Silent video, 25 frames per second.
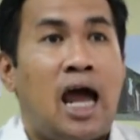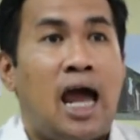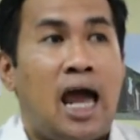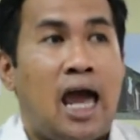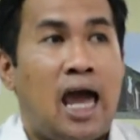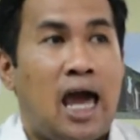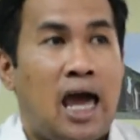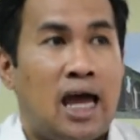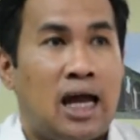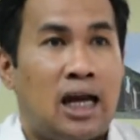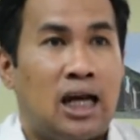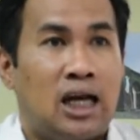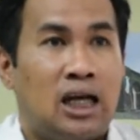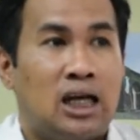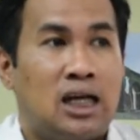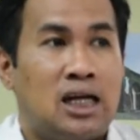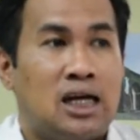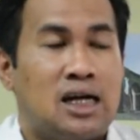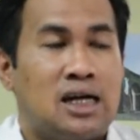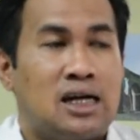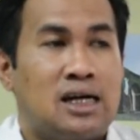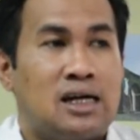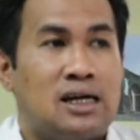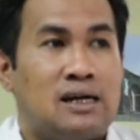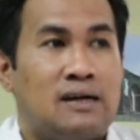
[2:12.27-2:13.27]
and
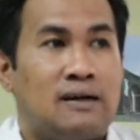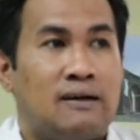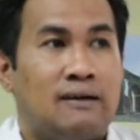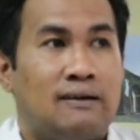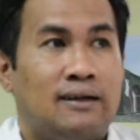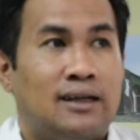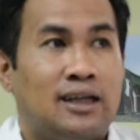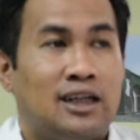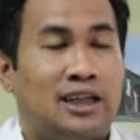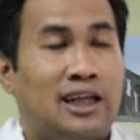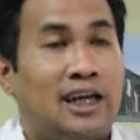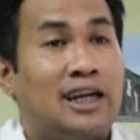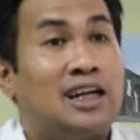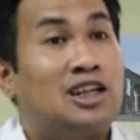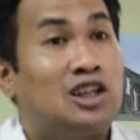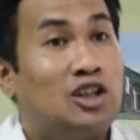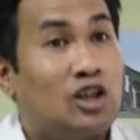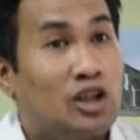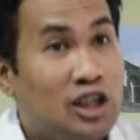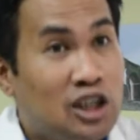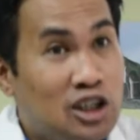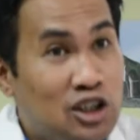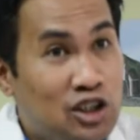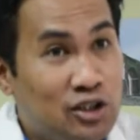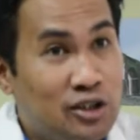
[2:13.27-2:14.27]
uh, the
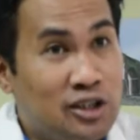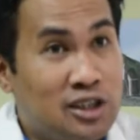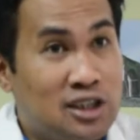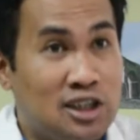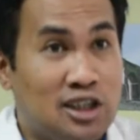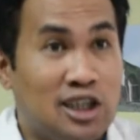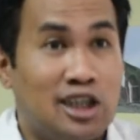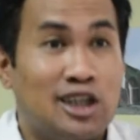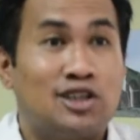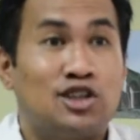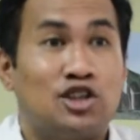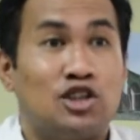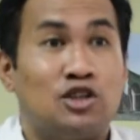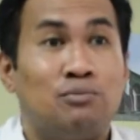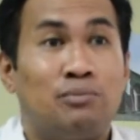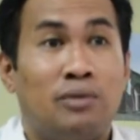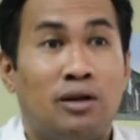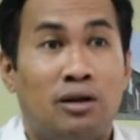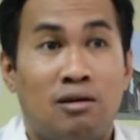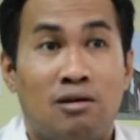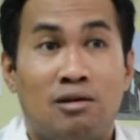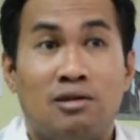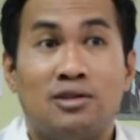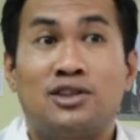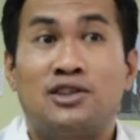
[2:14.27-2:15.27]
territorial jurisdiction
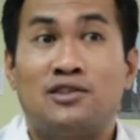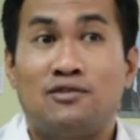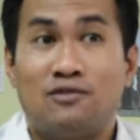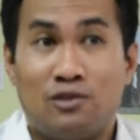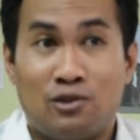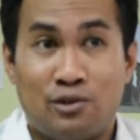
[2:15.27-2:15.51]
belongs of